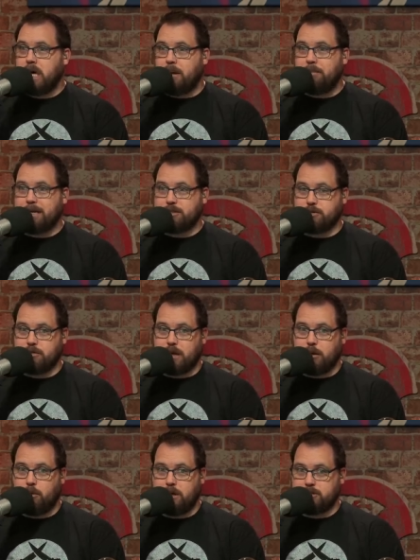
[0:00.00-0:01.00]
I'm not sure that
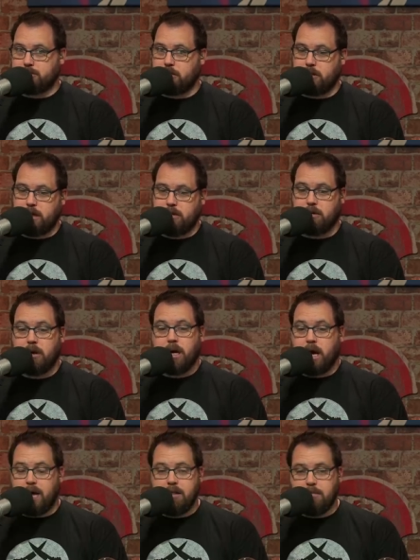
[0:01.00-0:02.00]
I want to start either.
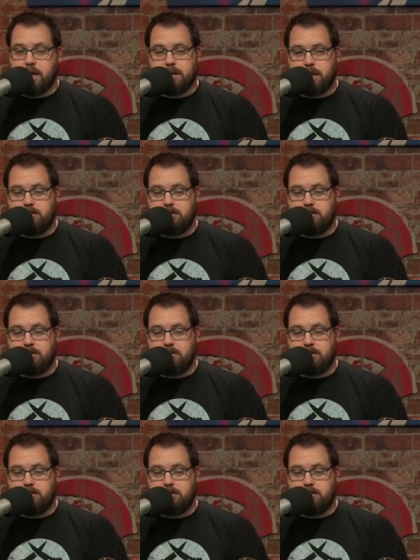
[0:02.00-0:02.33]
I think Mike